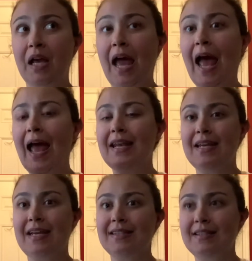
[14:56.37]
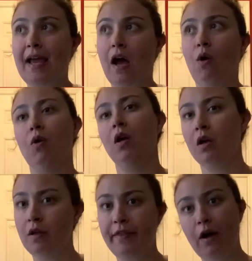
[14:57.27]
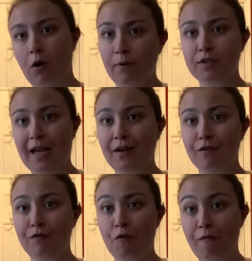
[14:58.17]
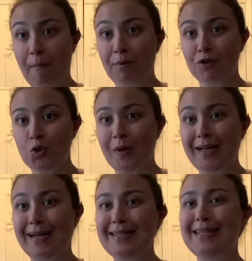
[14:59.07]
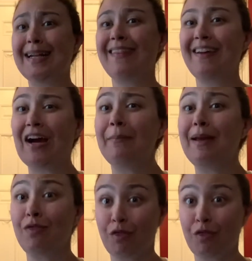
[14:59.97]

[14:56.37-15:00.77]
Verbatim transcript: and it's now the almost end of November 2019. I think I made